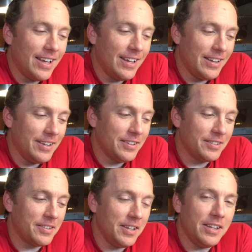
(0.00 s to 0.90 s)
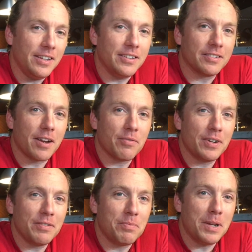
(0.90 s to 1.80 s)
It is the
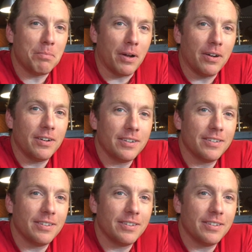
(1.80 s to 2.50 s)
discovery of peanut butter.